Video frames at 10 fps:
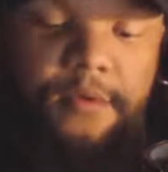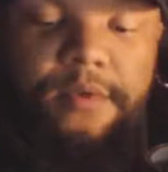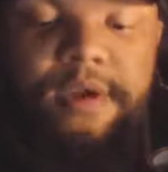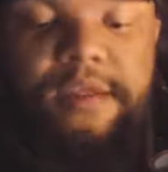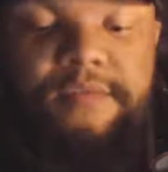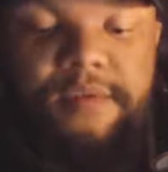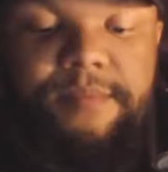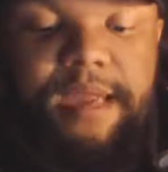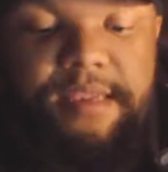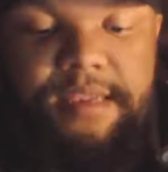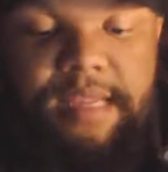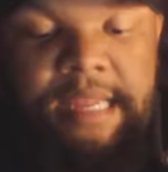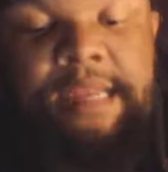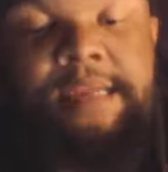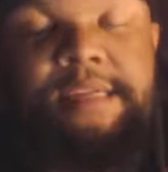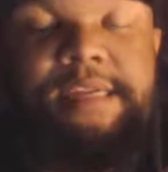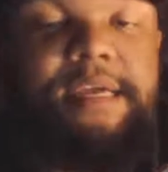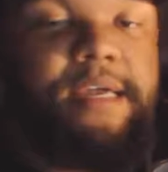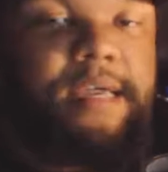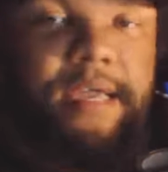Orton interview backstage.
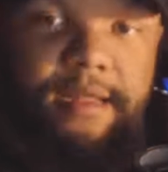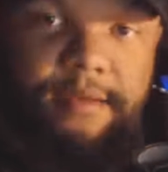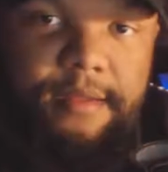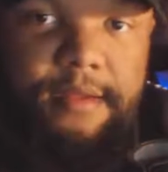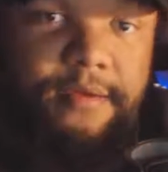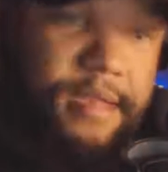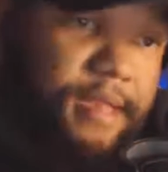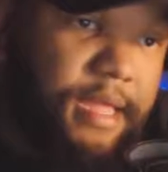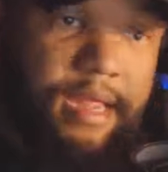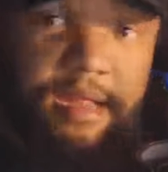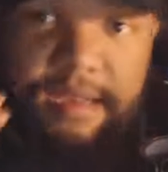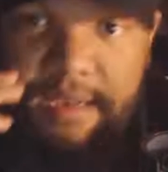And, it's like, is